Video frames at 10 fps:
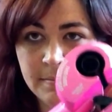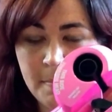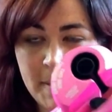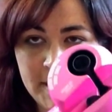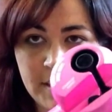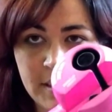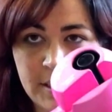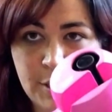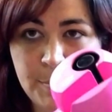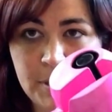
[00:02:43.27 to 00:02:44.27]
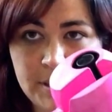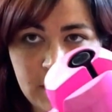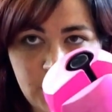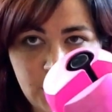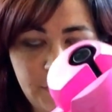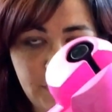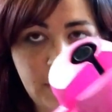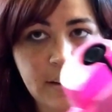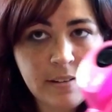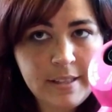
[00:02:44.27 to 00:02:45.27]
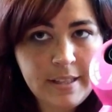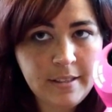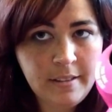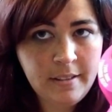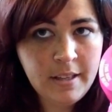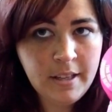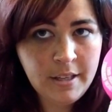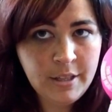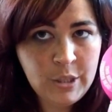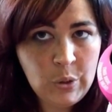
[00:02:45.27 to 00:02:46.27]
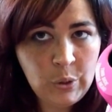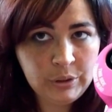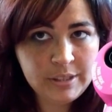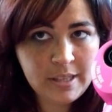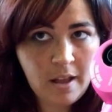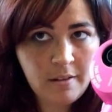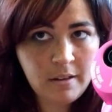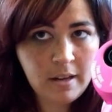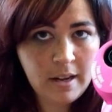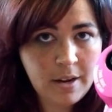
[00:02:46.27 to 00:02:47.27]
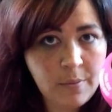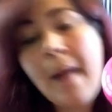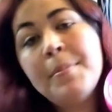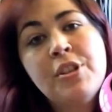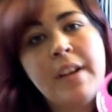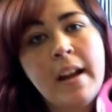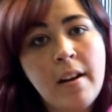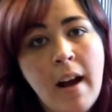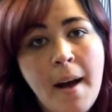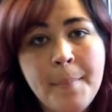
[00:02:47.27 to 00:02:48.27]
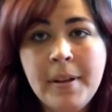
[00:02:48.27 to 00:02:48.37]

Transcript: Basically, you put a section of your hair in here, you hold it down, and it wraps your hair up.